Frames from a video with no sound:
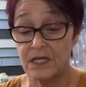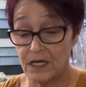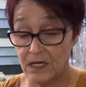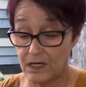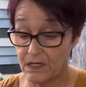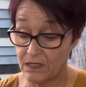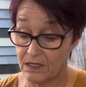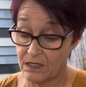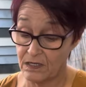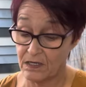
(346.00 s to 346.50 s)

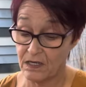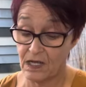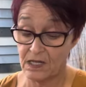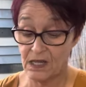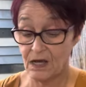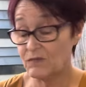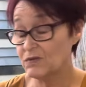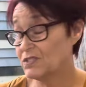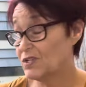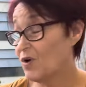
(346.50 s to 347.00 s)
And
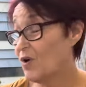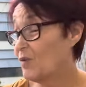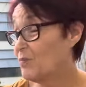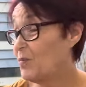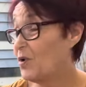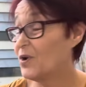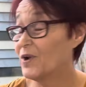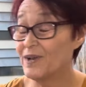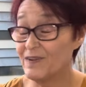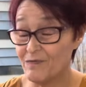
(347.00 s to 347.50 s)
that was the whole
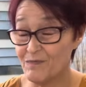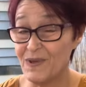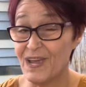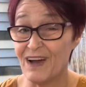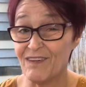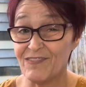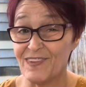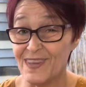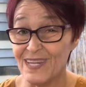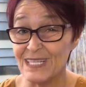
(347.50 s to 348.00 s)
point of me
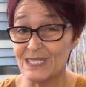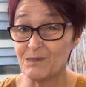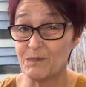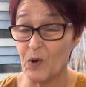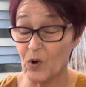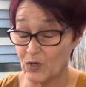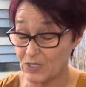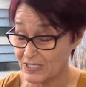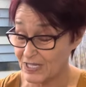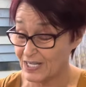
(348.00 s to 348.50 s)
having this
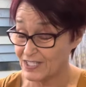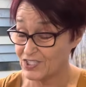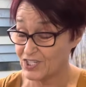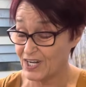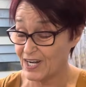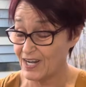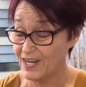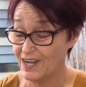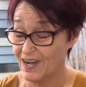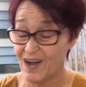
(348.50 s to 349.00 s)
box,
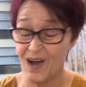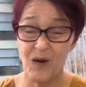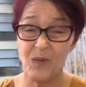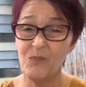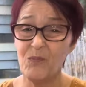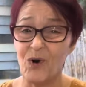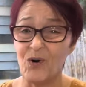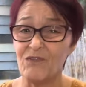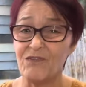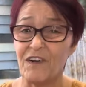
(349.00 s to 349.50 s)
actually. I'm
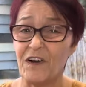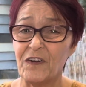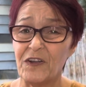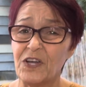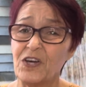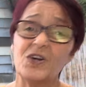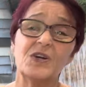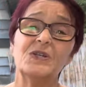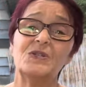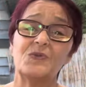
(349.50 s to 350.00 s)
not very
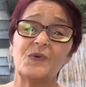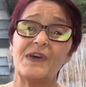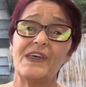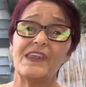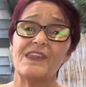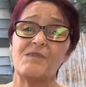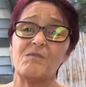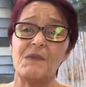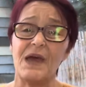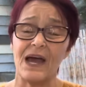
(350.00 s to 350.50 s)
good
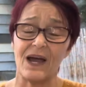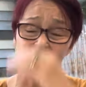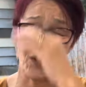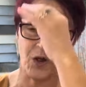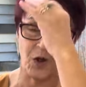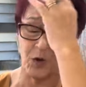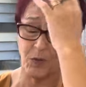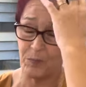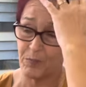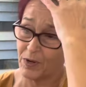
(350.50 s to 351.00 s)
with
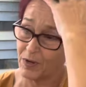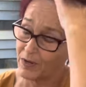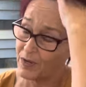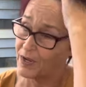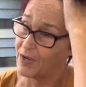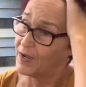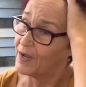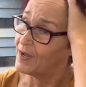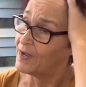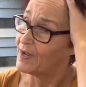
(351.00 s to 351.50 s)
makeup
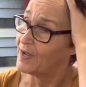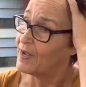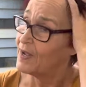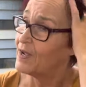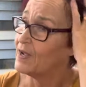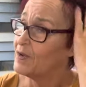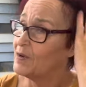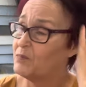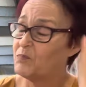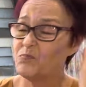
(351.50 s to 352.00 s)

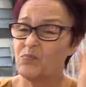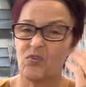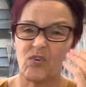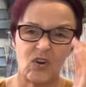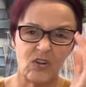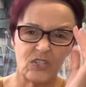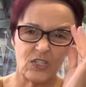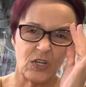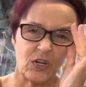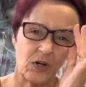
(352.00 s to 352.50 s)

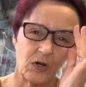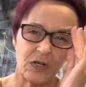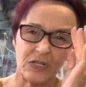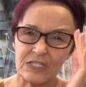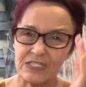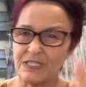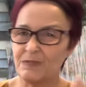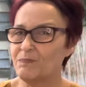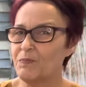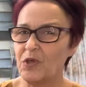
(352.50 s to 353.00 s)

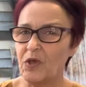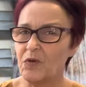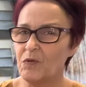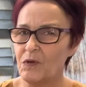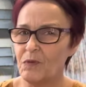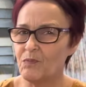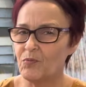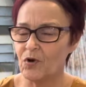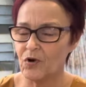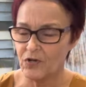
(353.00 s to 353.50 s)
products, beauty
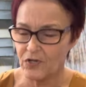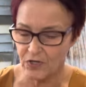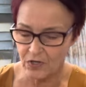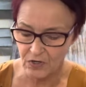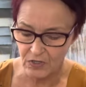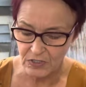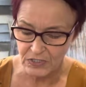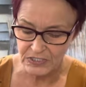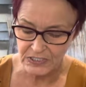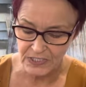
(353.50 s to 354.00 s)

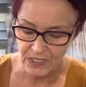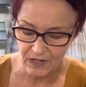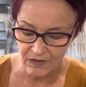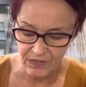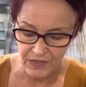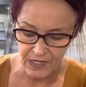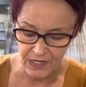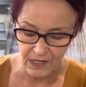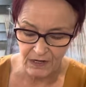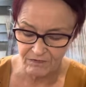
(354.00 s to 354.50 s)
products. I
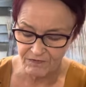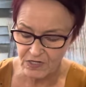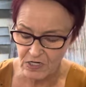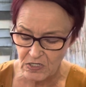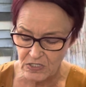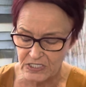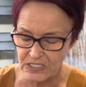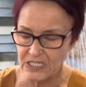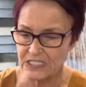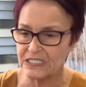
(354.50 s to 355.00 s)
think I've
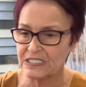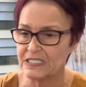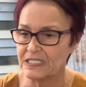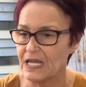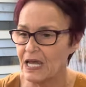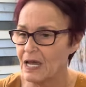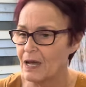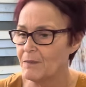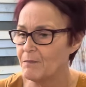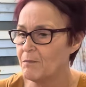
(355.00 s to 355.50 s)
used the
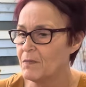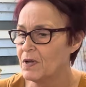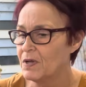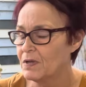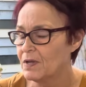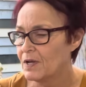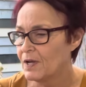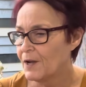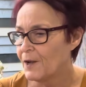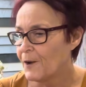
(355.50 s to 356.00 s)
same
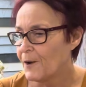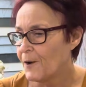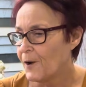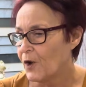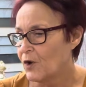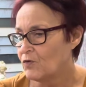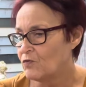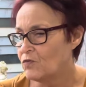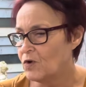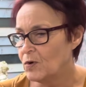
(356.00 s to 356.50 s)

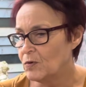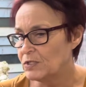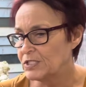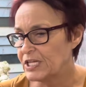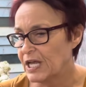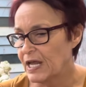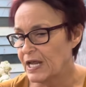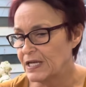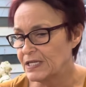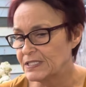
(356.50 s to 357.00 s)

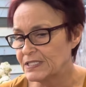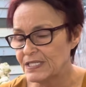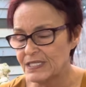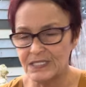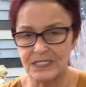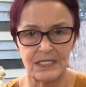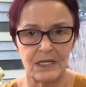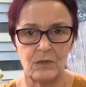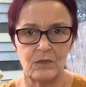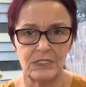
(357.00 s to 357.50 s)
routine
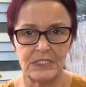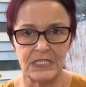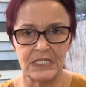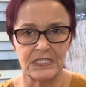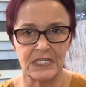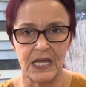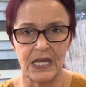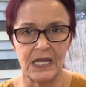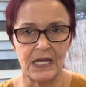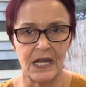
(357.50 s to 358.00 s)
since I was a
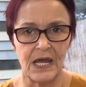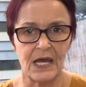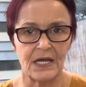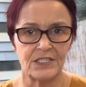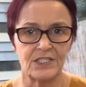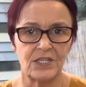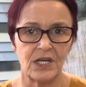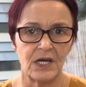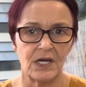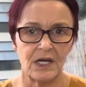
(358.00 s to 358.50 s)

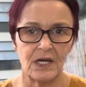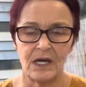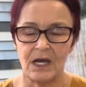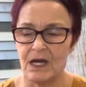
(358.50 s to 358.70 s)
teenager.